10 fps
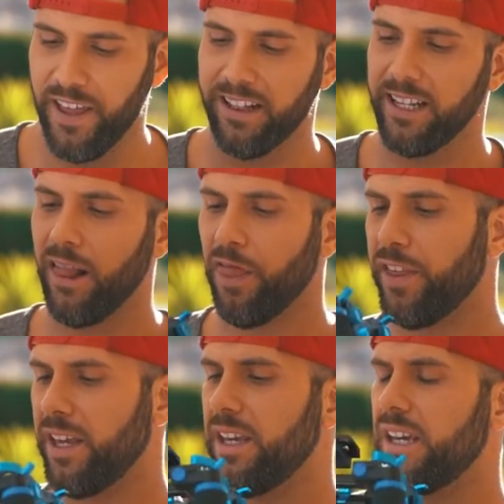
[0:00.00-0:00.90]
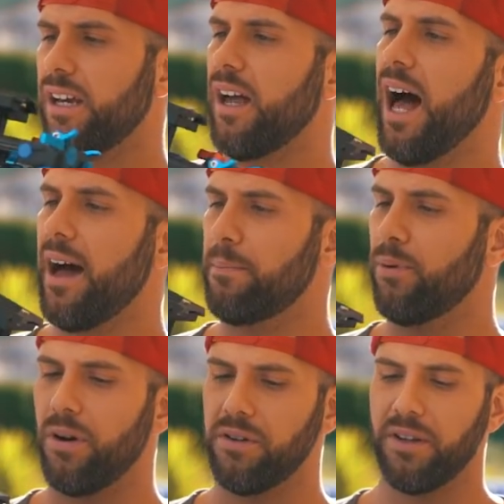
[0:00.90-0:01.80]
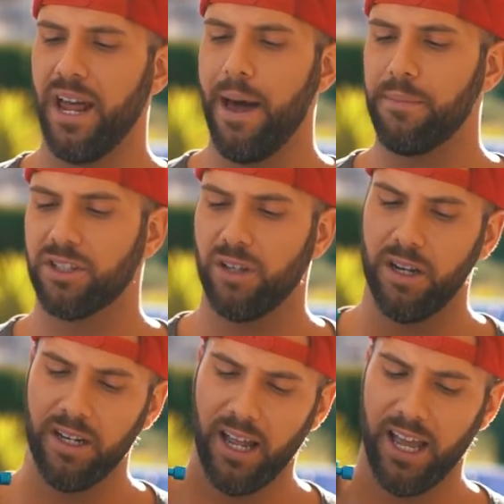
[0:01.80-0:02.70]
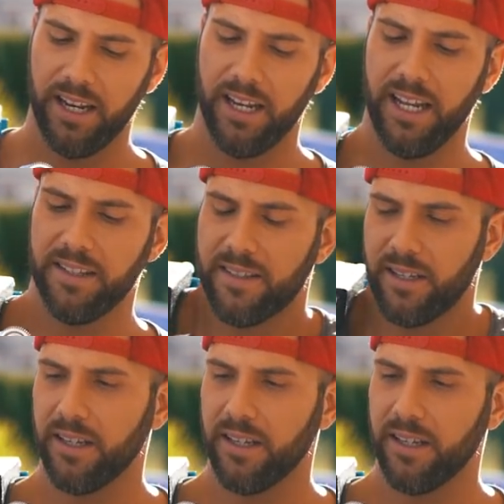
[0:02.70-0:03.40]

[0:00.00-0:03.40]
That little thing here I bought on Amazon, and it's